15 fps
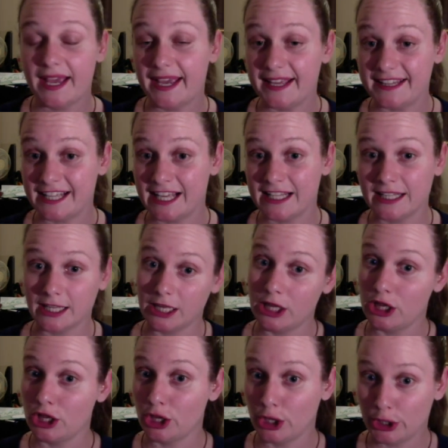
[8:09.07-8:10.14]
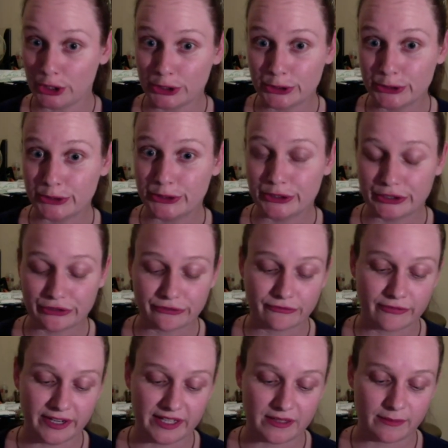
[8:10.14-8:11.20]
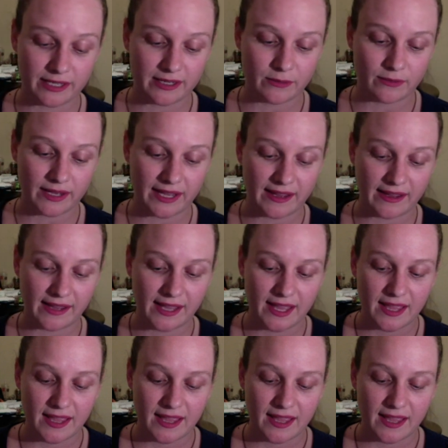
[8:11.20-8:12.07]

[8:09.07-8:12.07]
And that long roundabout way,